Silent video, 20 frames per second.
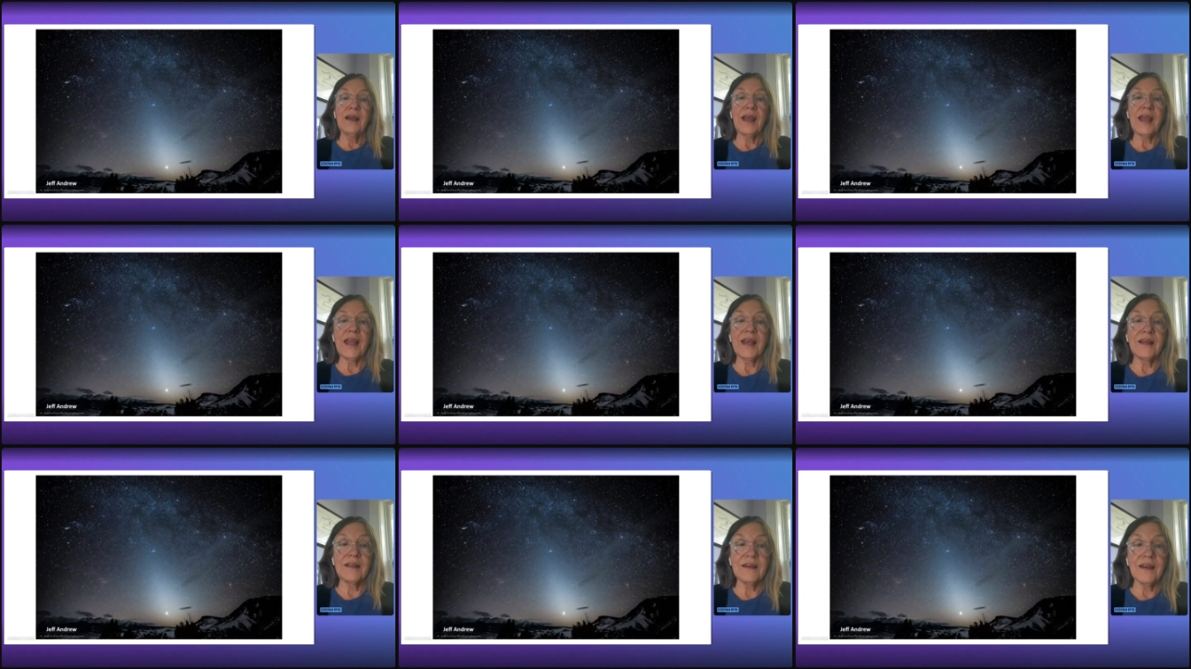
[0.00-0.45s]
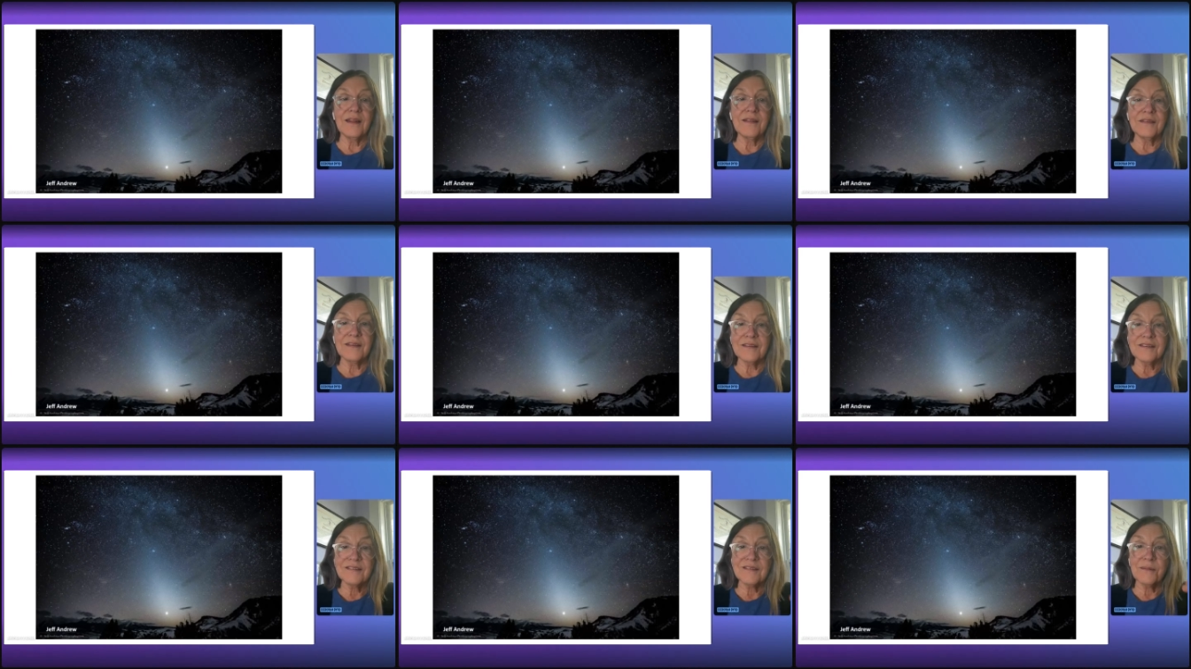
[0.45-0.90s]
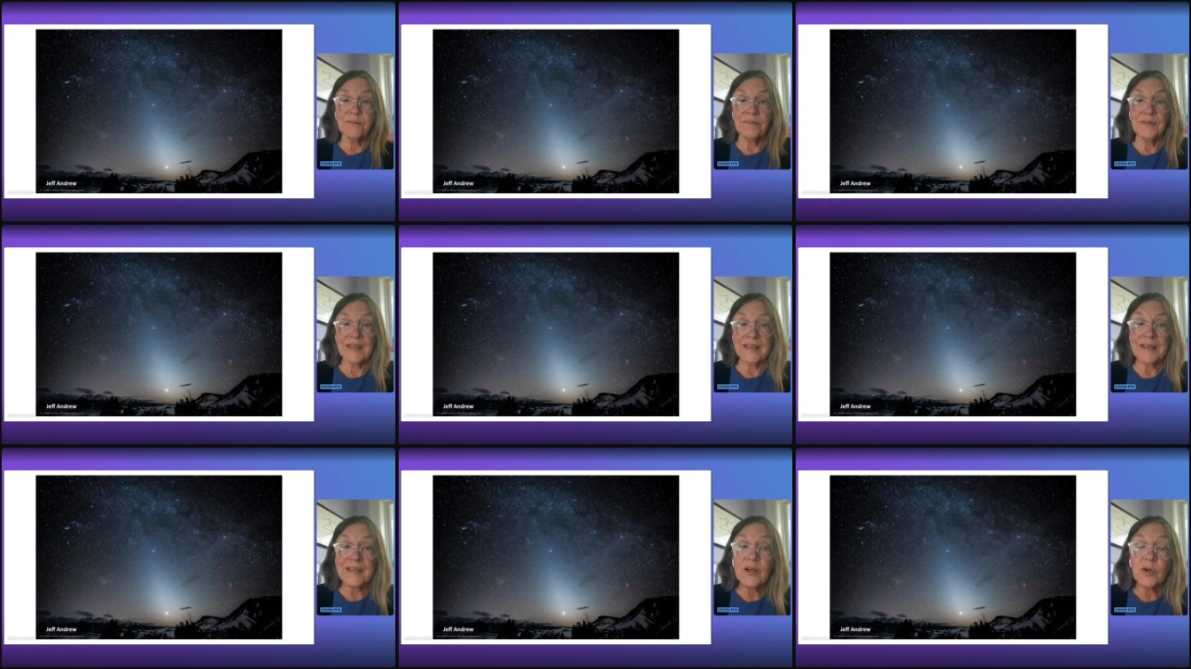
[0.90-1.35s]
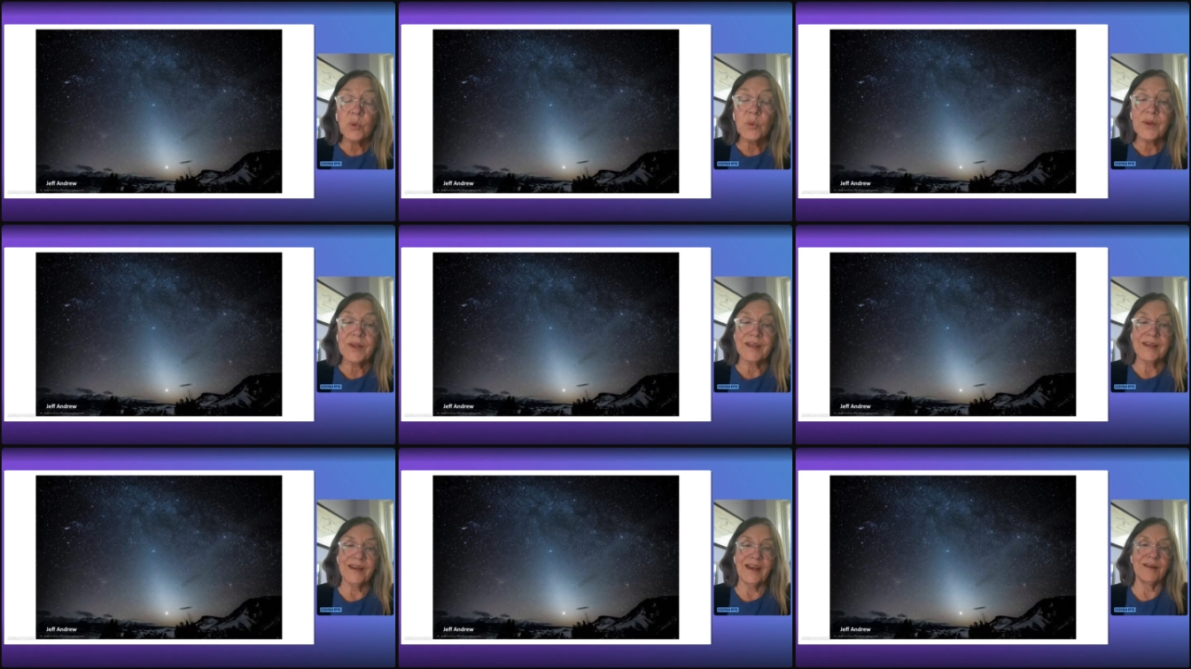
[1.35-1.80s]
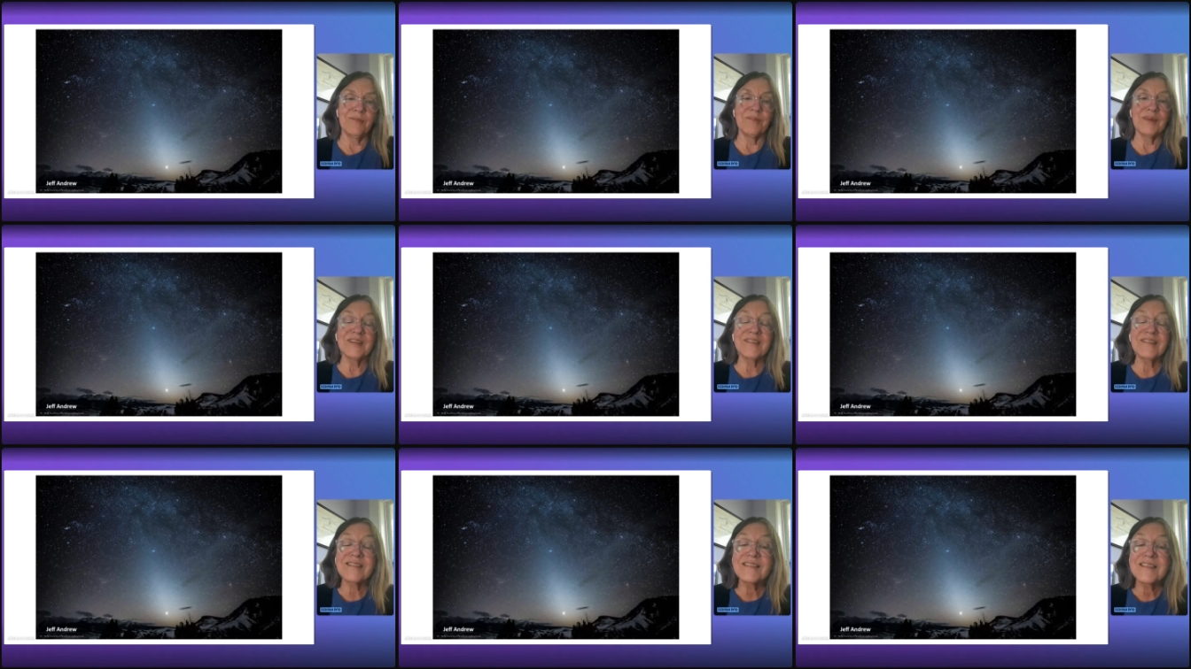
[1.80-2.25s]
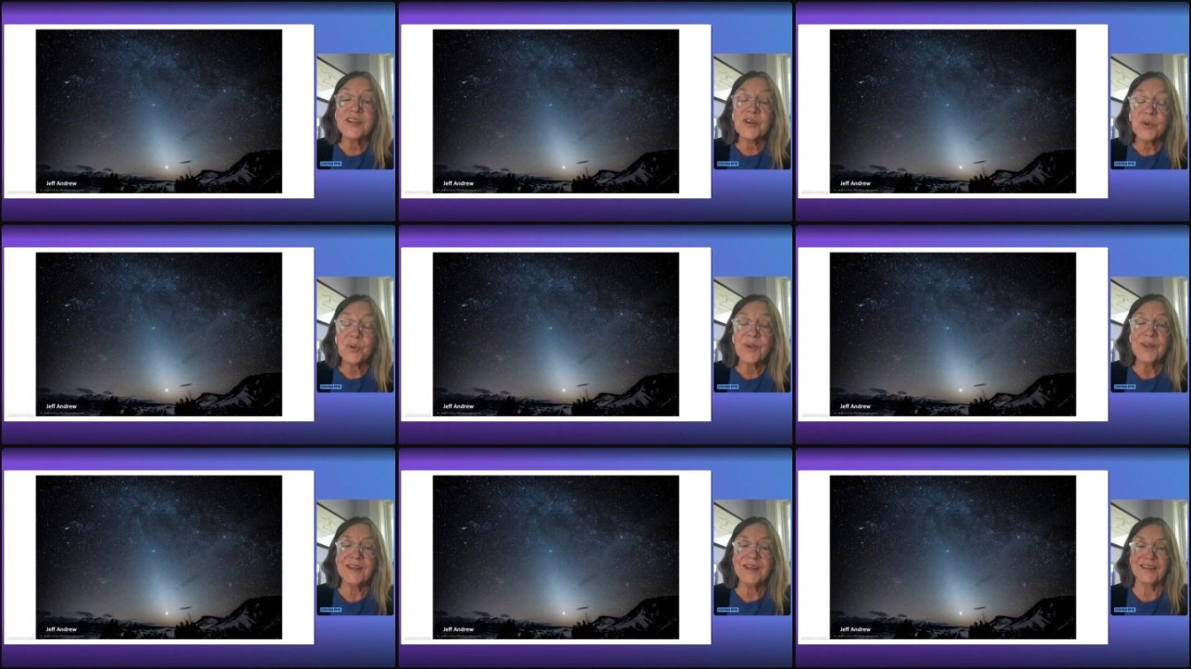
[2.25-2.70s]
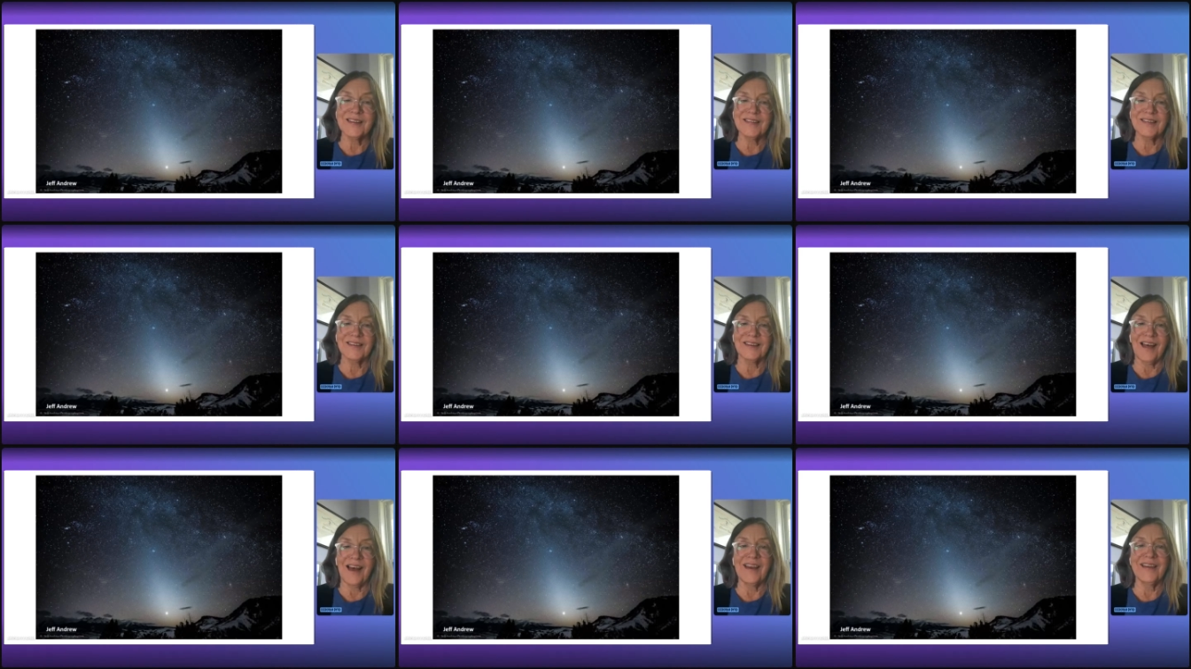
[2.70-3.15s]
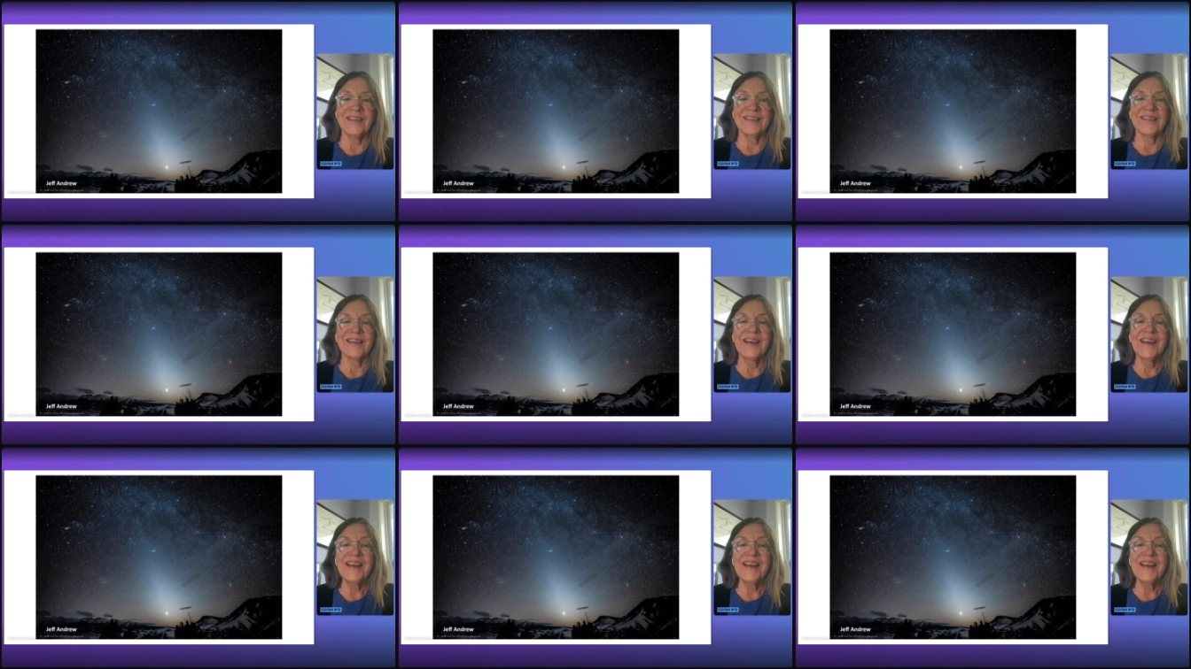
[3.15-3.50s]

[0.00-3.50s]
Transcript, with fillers: And this eerie and mysterious light